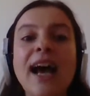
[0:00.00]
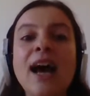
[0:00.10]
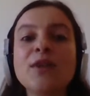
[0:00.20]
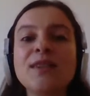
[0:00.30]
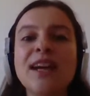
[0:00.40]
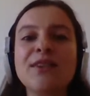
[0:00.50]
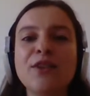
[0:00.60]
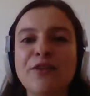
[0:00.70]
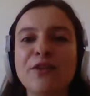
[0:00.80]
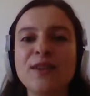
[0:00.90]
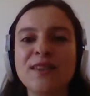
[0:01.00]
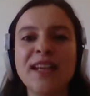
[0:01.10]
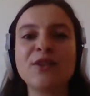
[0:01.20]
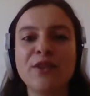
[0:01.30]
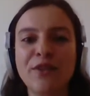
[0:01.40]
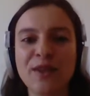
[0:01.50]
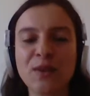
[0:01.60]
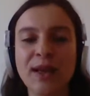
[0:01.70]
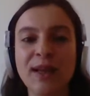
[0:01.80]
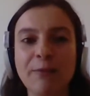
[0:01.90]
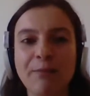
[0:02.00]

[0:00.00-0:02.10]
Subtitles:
outside of the state of Israel.